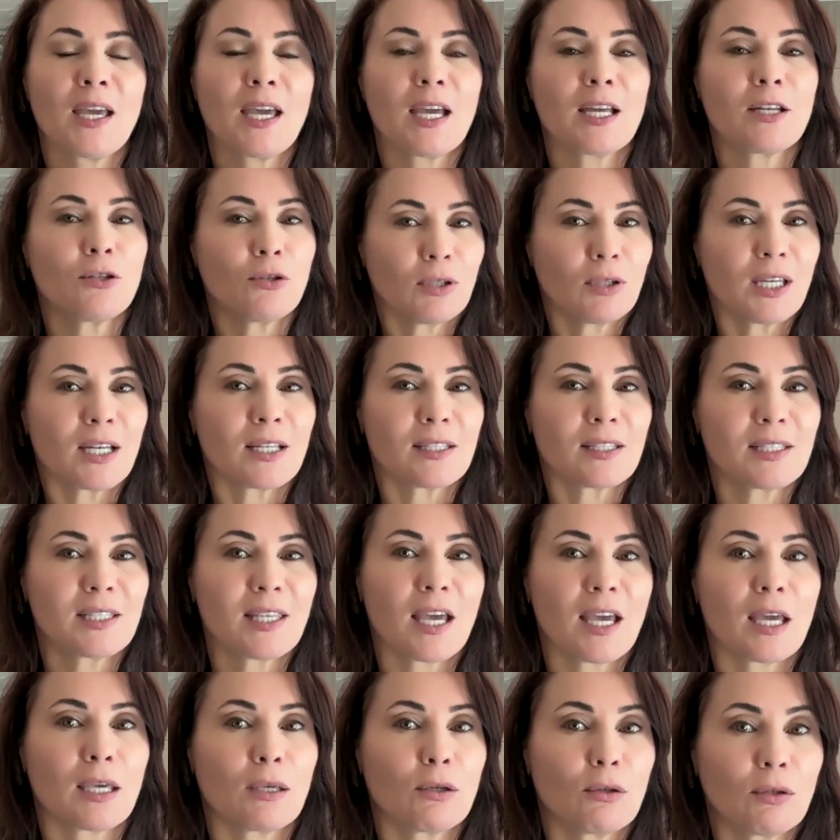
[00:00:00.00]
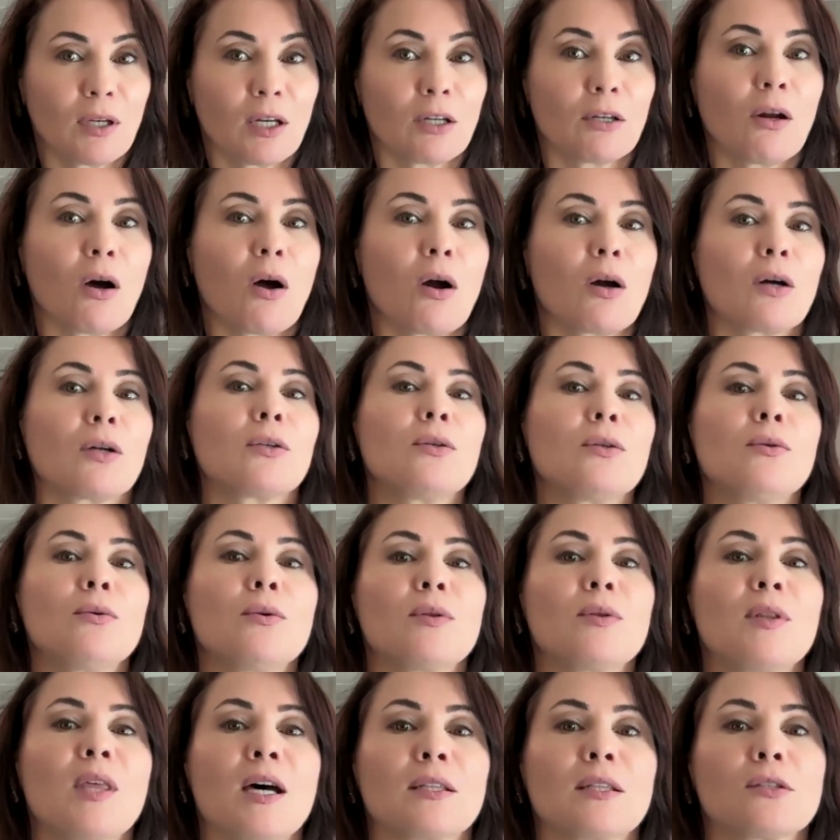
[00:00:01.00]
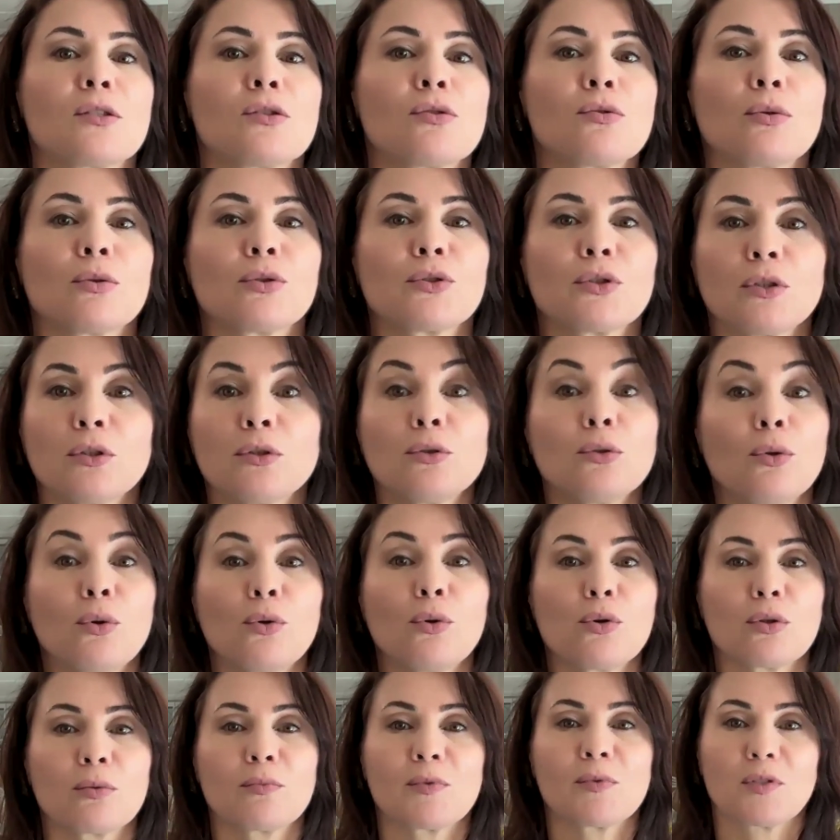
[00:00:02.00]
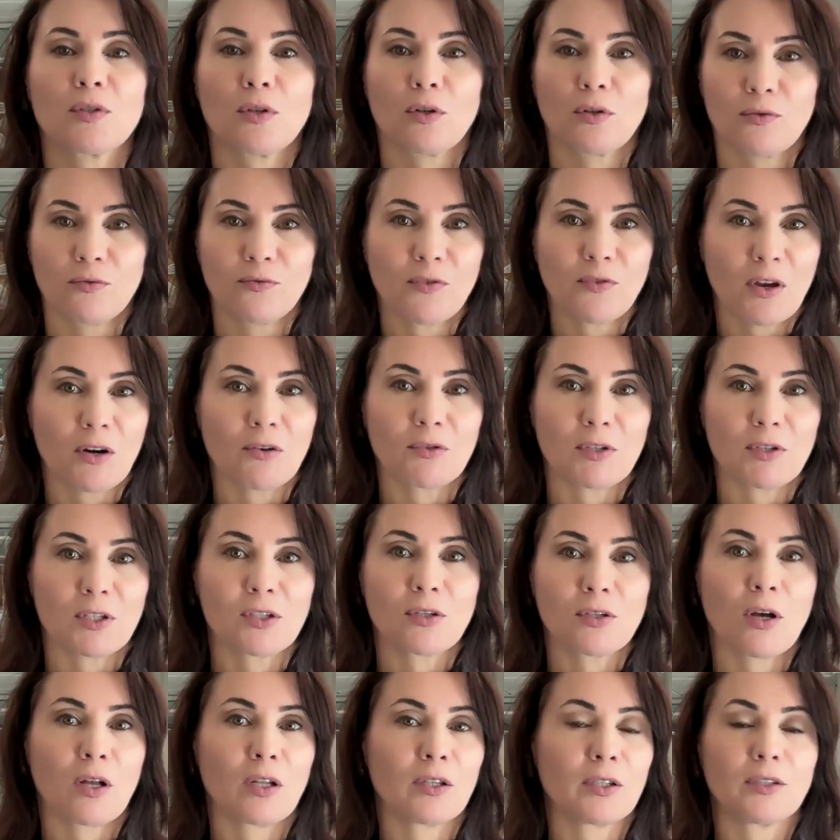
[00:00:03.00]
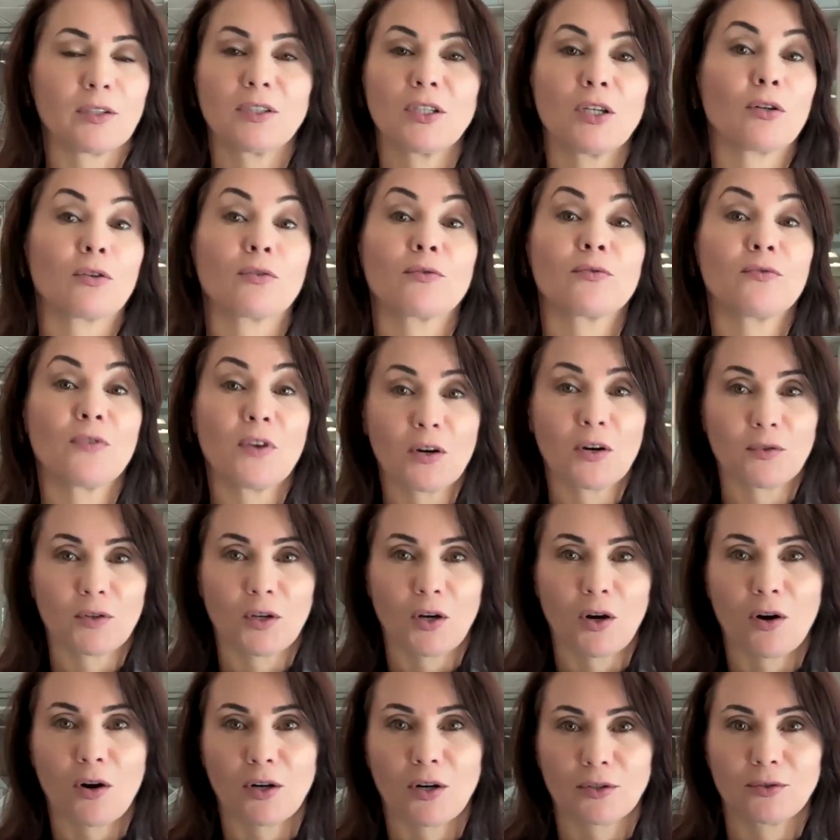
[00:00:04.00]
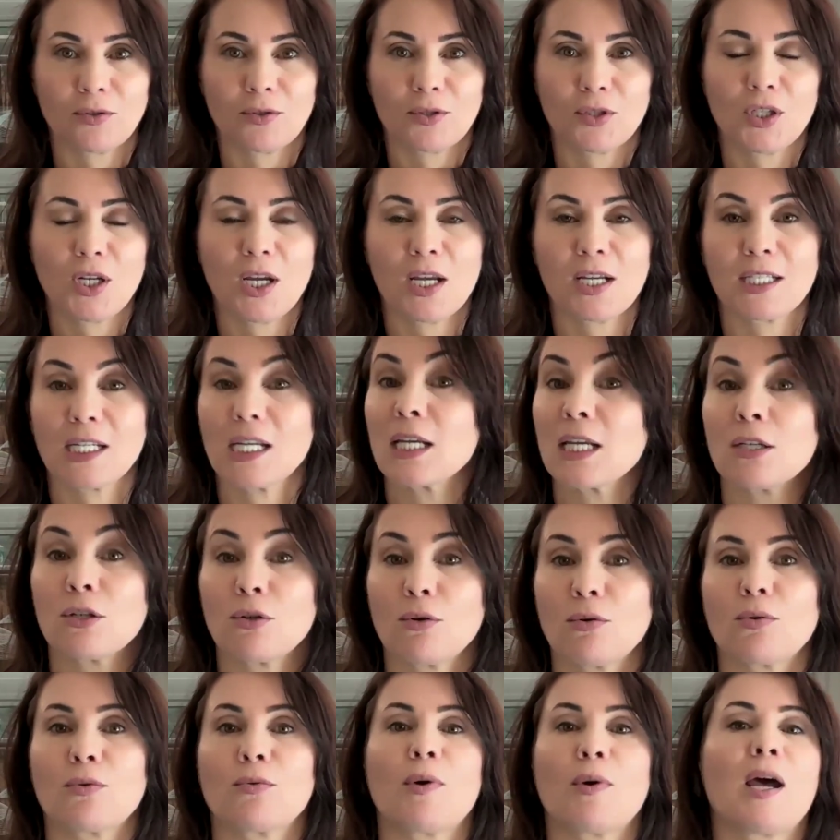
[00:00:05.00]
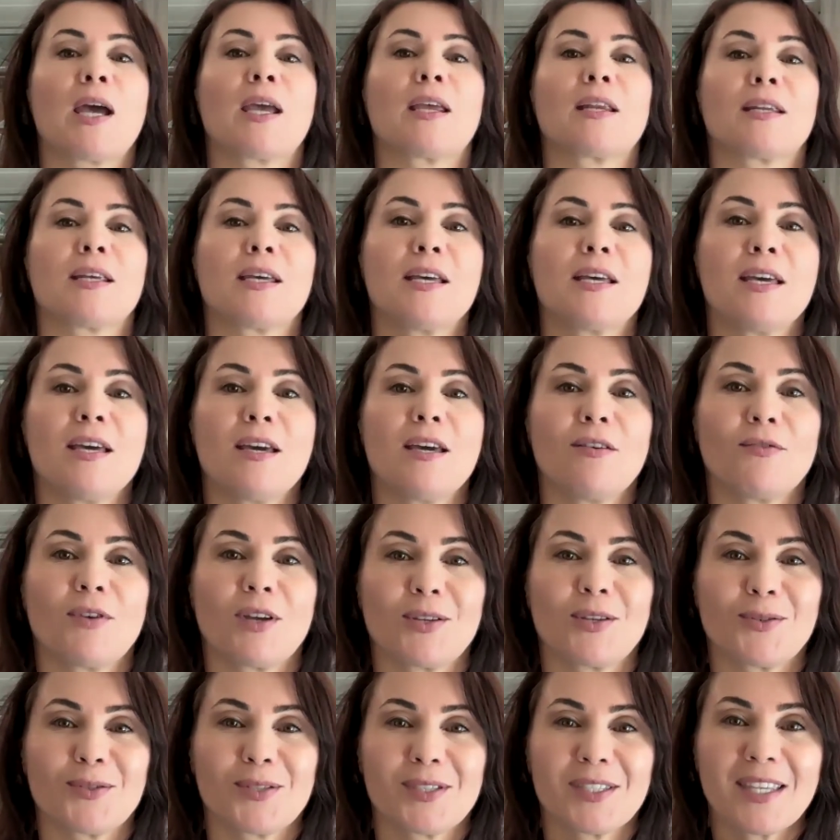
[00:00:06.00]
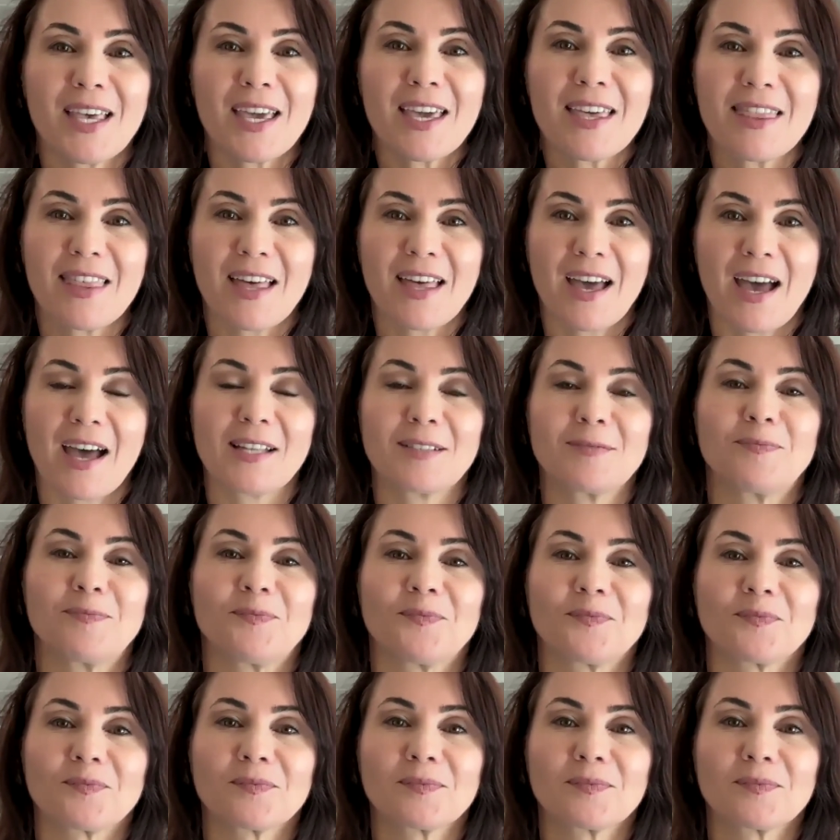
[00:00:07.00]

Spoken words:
And you can argue that social norms are very solid. They are very hard to change. And you're right when you say that.